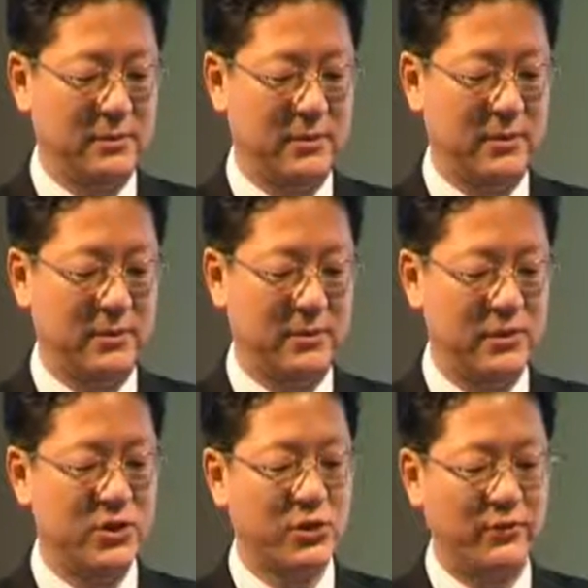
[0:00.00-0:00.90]

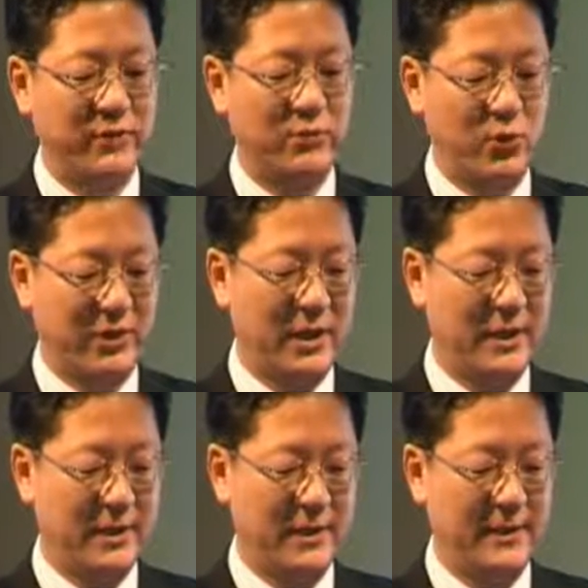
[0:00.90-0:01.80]
risk of
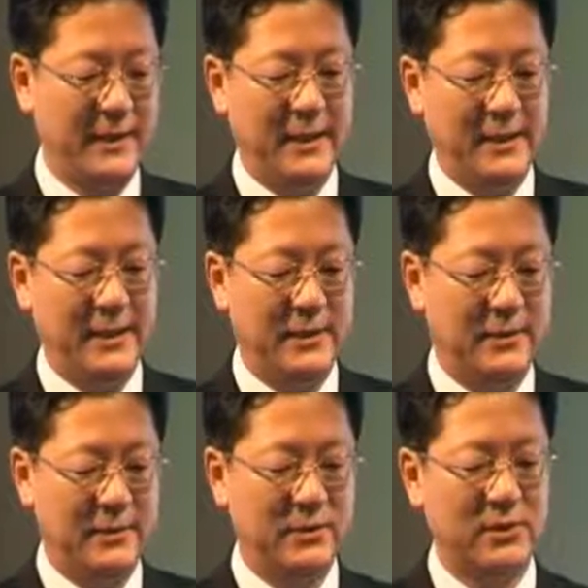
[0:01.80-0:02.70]
mortality
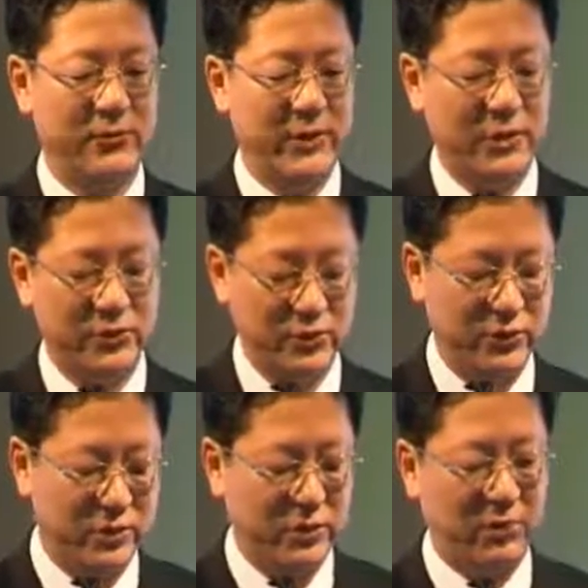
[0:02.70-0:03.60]
compared to
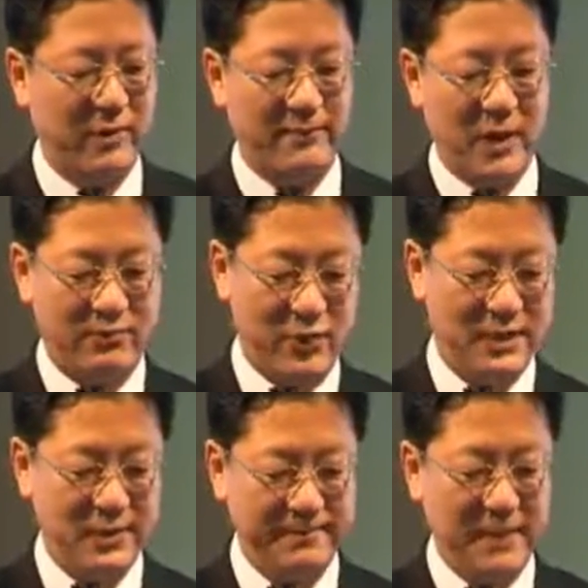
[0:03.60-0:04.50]
the normal
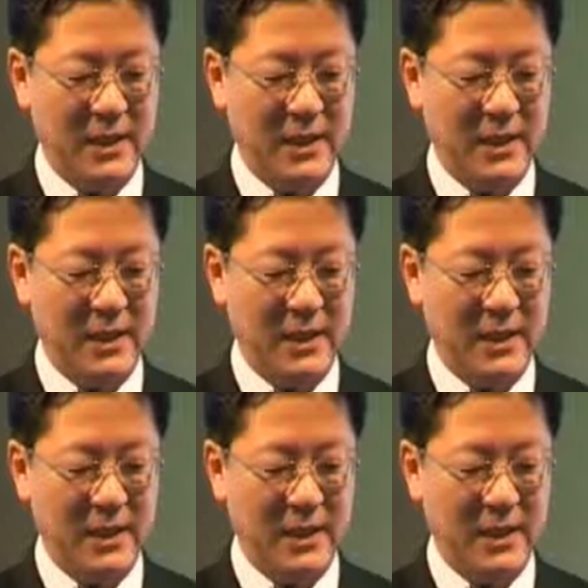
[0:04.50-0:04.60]
population.